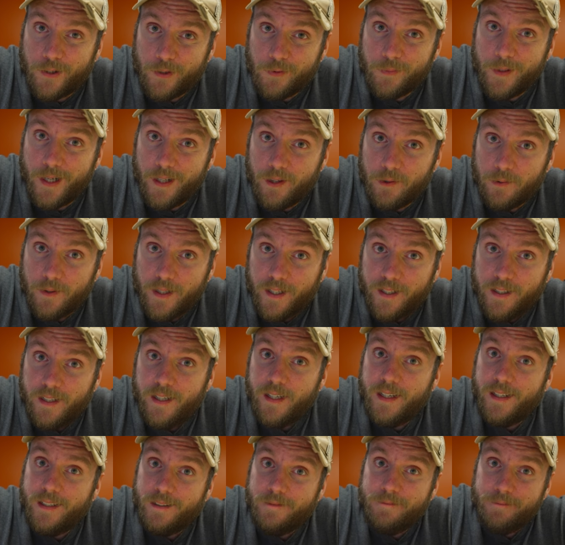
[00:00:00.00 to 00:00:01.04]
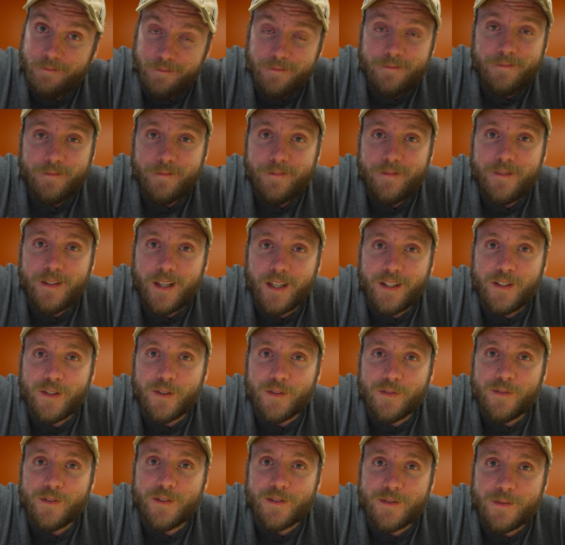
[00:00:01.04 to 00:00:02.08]
you, by the way. Thank
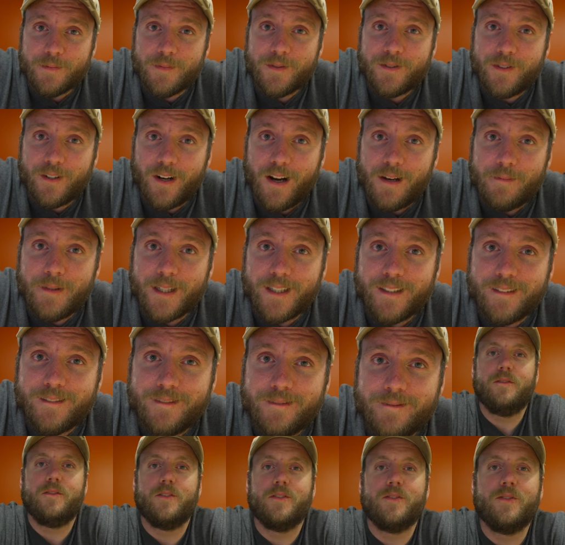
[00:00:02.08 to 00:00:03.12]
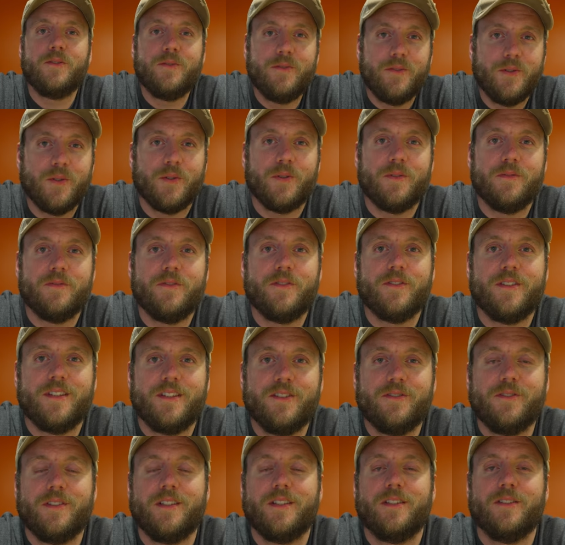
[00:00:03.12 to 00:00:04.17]
you for subscribing. The new norm for
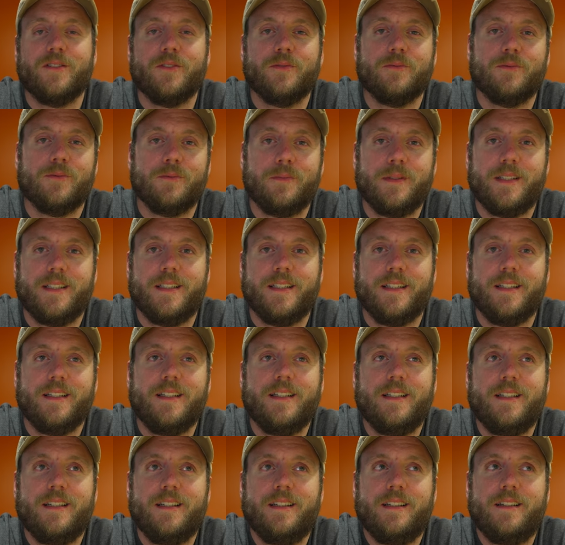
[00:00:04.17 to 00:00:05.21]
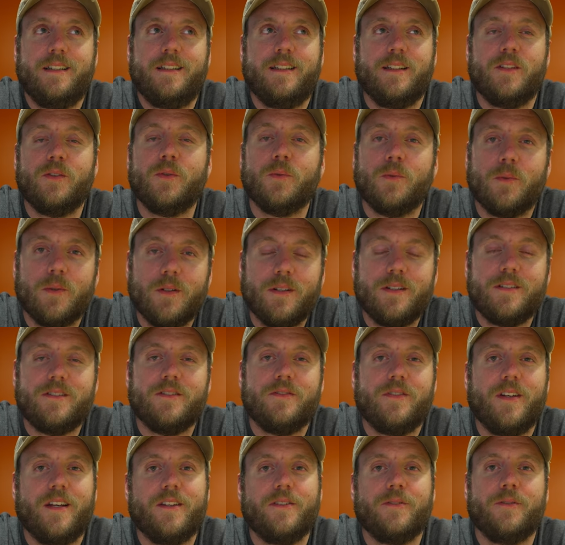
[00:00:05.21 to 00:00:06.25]
these videos will be, in the words
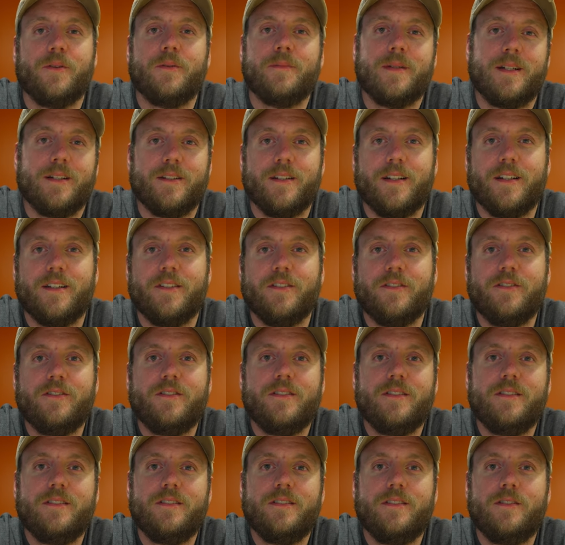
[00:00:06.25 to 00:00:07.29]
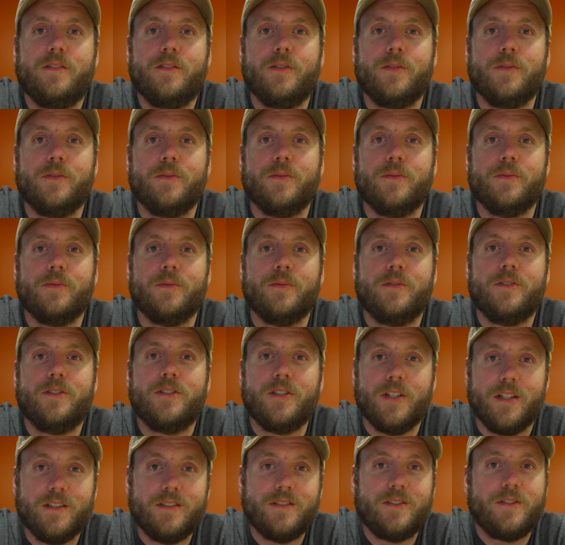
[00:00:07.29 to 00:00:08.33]
of Heather Ramirez, to
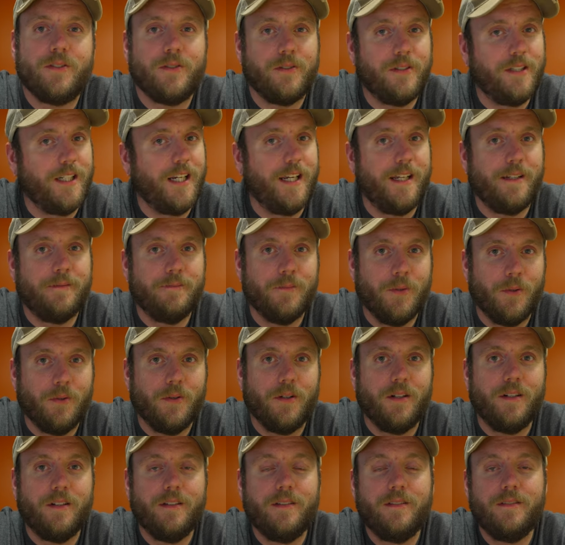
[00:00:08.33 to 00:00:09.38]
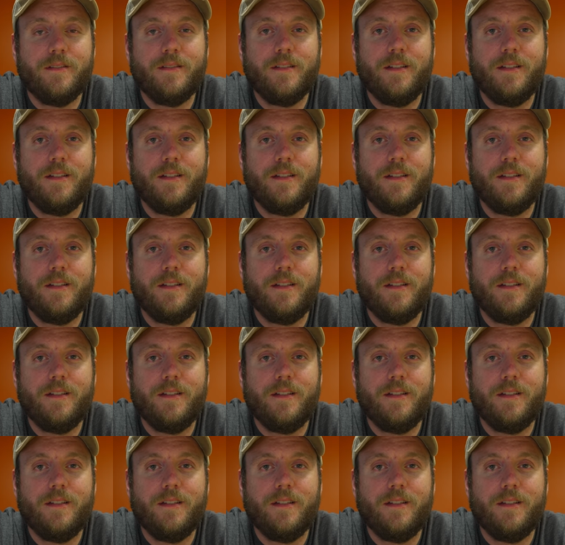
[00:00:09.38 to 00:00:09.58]
just create more,